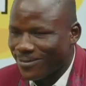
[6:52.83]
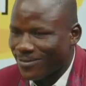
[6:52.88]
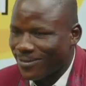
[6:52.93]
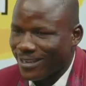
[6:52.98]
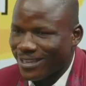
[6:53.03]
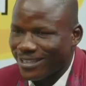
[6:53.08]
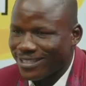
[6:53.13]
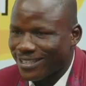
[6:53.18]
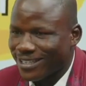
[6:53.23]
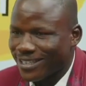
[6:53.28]

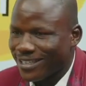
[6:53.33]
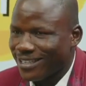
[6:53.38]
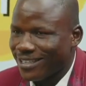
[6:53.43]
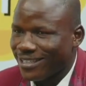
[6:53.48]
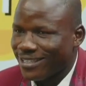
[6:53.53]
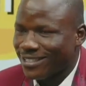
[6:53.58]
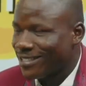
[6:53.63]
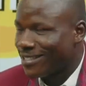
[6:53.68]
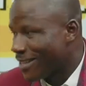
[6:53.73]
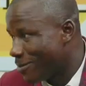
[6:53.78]

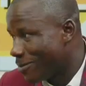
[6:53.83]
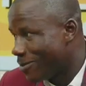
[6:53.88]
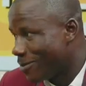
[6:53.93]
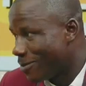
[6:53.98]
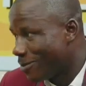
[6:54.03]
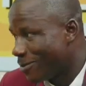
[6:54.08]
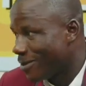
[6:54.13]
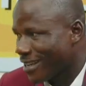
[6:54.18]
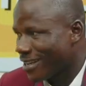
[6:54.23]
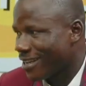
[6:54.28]
financially
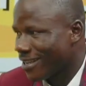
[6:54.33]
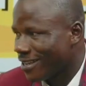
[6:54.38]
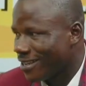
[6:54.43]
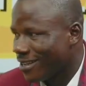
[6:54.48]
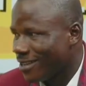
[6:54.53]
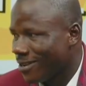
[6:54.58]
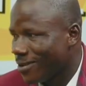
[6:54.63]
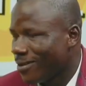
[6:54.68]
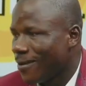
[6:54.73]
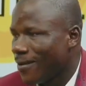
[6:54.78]
stable, like,
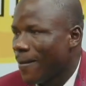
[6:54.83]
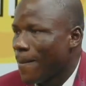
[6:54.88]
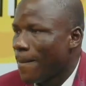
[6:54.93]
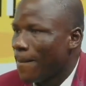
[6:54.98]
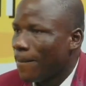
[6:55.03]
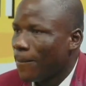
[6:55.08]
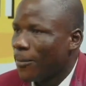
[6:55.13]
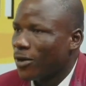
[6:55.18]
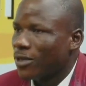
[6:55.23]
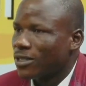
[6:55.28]
you know,
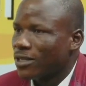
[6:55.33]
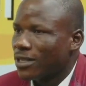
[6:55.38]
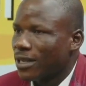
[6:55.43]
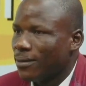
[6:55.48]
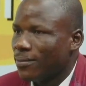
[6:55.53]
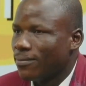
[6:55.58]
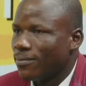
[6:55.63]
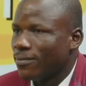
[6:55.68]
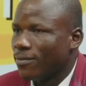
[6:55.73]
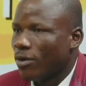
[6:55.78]
but
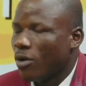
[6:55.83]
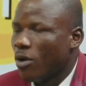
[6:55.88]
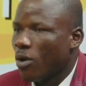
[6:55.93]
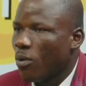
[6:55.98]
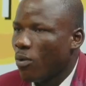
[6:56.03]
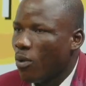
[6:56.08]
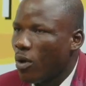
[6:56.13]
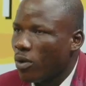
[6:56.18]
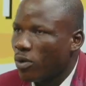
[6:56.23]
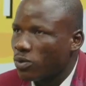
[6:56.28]

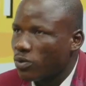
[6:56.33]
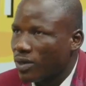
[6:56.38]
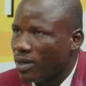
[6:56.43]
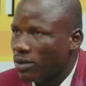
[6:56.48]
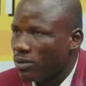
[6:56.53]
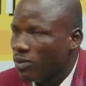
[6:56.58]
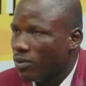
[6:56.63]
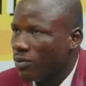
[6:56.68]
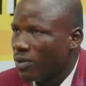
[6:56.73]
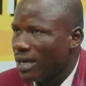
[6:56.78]
all what we
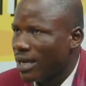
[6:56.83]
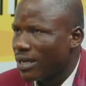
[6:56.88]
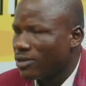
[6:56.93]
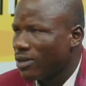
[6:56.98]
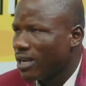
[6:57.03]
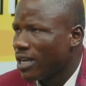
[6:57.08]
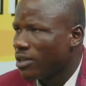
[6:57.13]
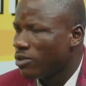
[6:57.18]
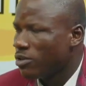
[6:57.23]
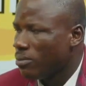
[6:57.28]
are doing, we are
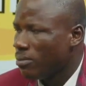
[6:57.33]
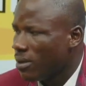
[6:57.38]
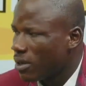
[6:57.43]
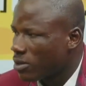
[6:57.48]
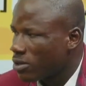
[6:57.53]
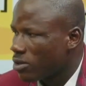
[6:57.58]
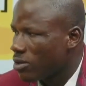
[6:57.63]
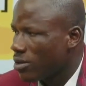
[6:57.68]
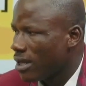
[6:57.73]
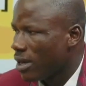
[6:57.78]
trying to
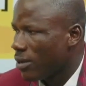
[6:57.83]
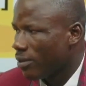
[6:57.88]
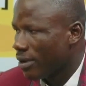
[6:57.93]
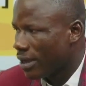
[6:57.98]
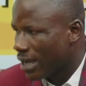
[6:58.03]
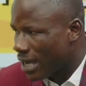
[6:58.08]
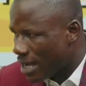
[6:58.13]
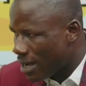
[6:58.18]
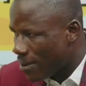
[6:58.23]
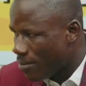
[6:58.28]
make sure that
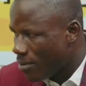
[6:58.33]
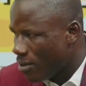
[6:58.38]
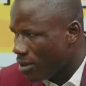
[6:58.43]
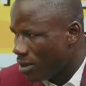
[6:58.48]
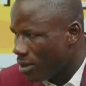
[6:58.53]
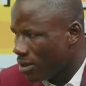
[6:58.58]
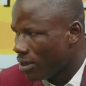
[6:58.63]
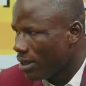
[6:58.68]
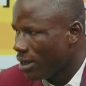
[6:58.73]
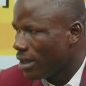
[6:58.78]
we gather
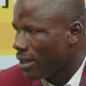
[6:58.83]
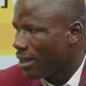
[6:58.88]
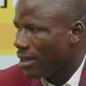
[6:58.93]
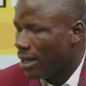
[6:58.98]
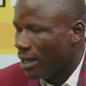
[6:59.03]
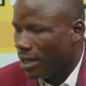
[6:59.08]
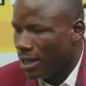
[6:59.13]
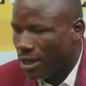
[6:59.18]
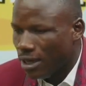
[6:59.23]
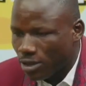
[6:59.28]
money,
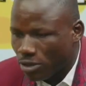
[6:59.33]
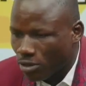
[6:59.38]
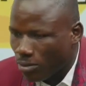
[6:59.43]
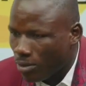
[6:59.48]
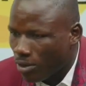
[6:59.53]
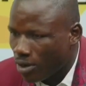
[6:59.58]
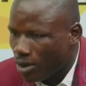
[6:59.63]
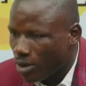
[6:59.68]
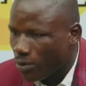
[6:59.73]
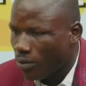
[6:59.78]
the
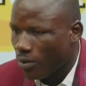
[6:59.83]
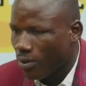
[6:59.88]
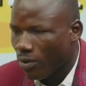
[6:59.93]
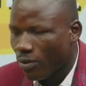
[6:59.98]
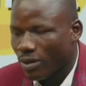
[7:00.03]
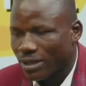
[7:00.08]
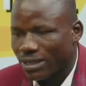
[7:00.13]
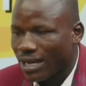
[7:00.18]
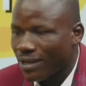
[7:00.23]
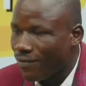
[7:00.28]
little money,
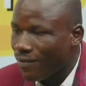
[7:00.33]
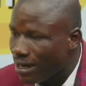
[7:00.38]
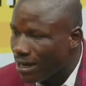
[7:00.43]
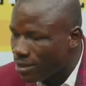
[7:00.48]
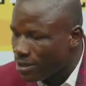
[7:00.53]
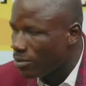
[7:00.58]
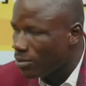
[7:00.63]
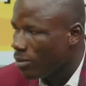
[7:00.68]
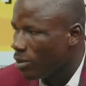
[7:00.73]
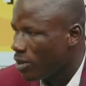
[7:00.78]
whatever
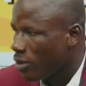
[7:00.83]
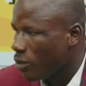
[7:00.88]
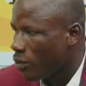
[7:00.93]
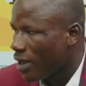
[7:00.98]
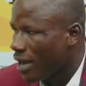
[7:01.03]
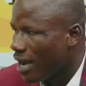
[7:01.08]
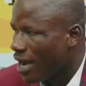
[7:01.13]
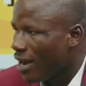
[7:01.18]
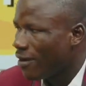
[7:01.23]
little money we